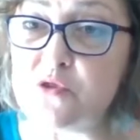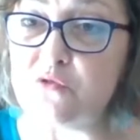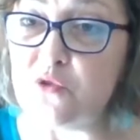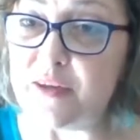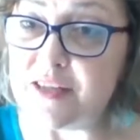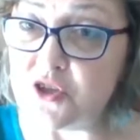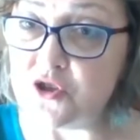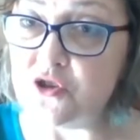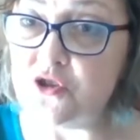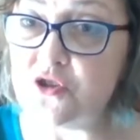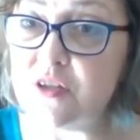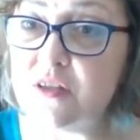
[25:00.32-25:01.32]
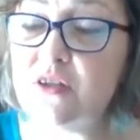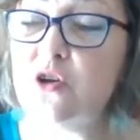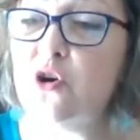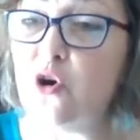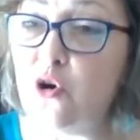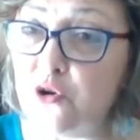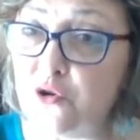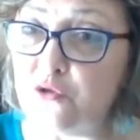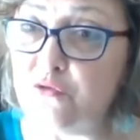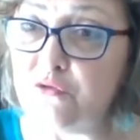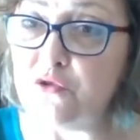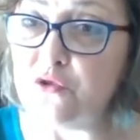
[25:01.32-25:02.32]
of your institution or
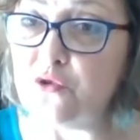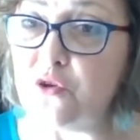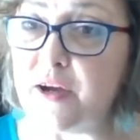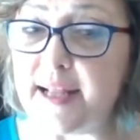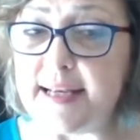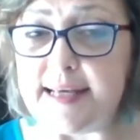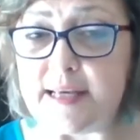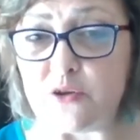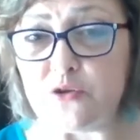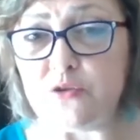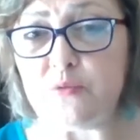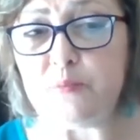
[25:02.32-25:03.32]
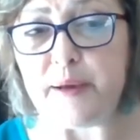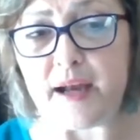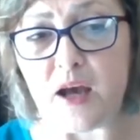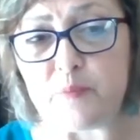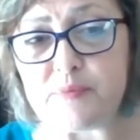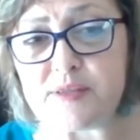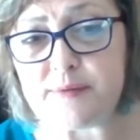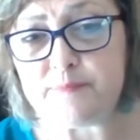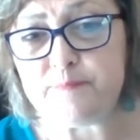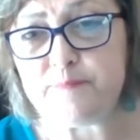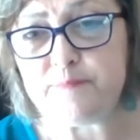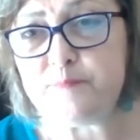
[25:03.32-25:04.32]
your legal backups.
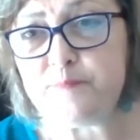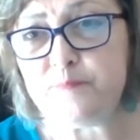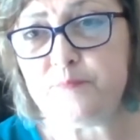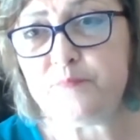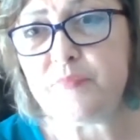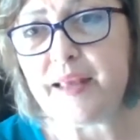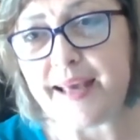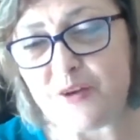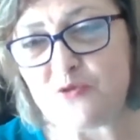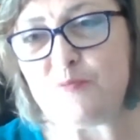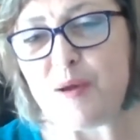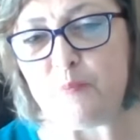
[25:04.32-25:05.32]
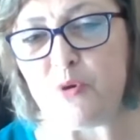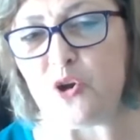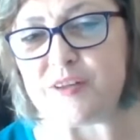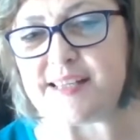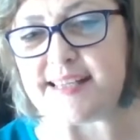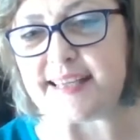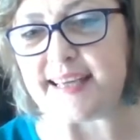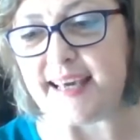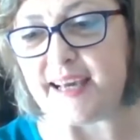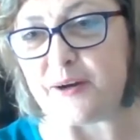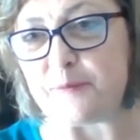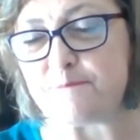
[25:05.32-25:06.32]
And remember holistic
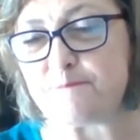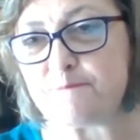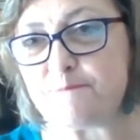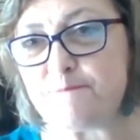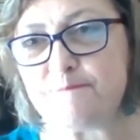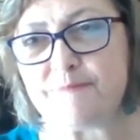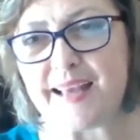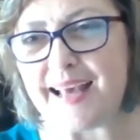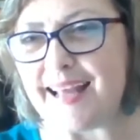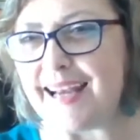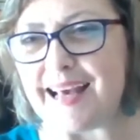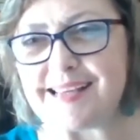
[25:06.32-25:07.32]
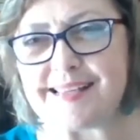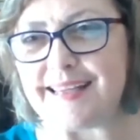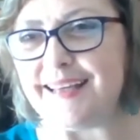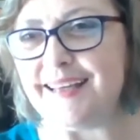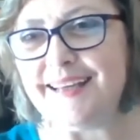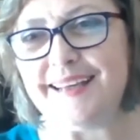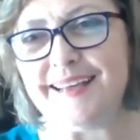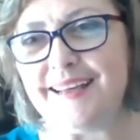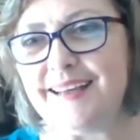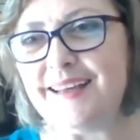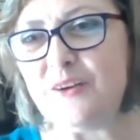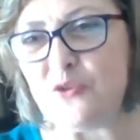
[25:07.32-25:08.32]
care. And lastly,
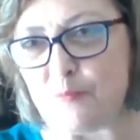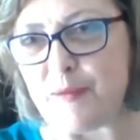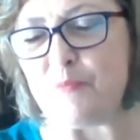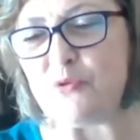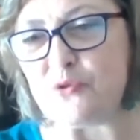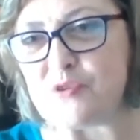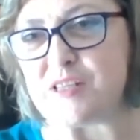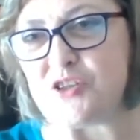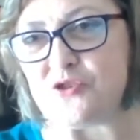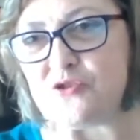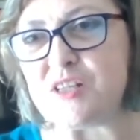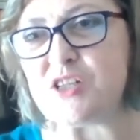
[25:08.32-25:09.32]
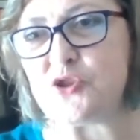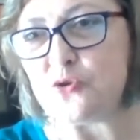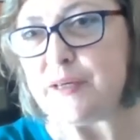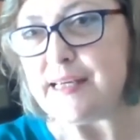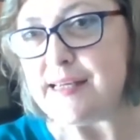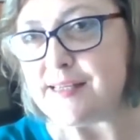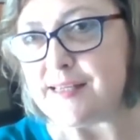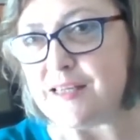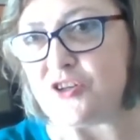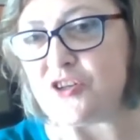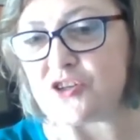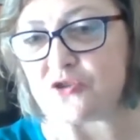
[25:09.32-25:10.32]
remember those issues. It's so easy
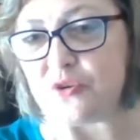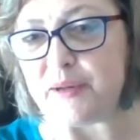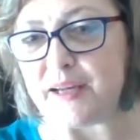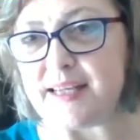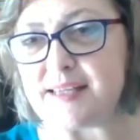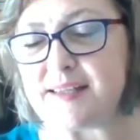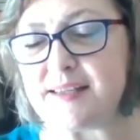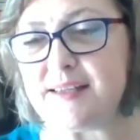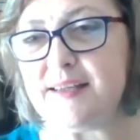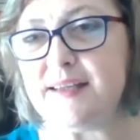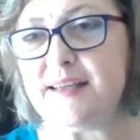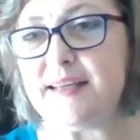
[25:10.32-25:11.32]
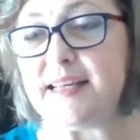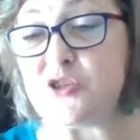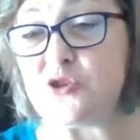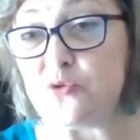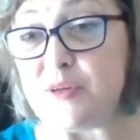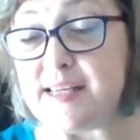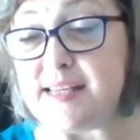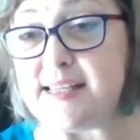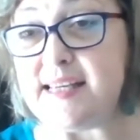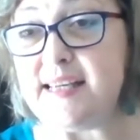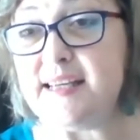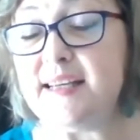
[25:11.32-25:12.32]
to discriminate. It's so
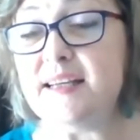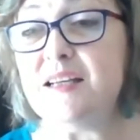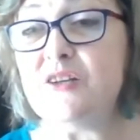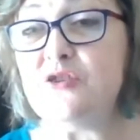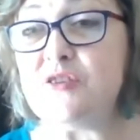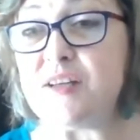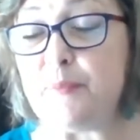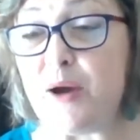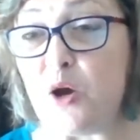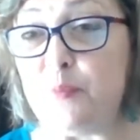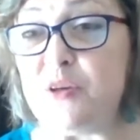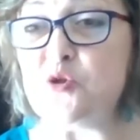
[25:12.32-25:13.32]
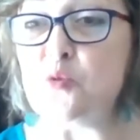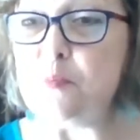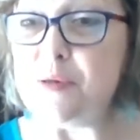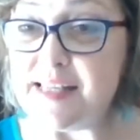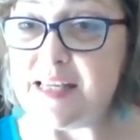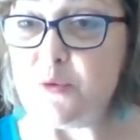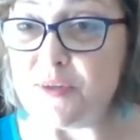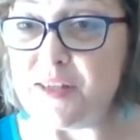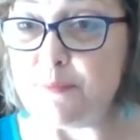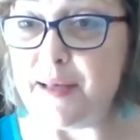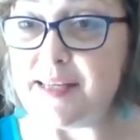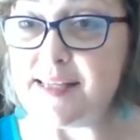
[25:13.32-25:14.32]
easy to somehow be so busy with
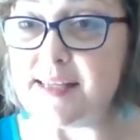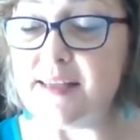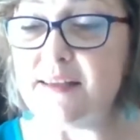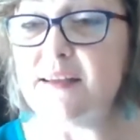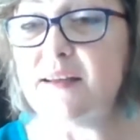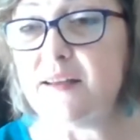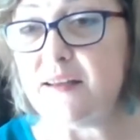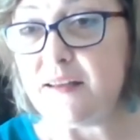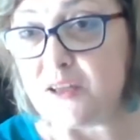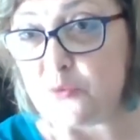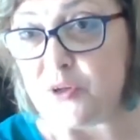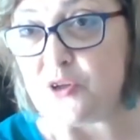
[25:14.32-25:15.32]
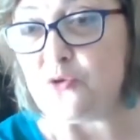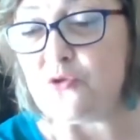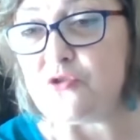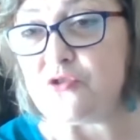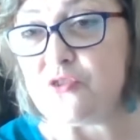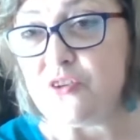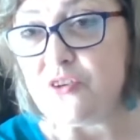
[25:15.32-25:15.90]
the medicine that we don't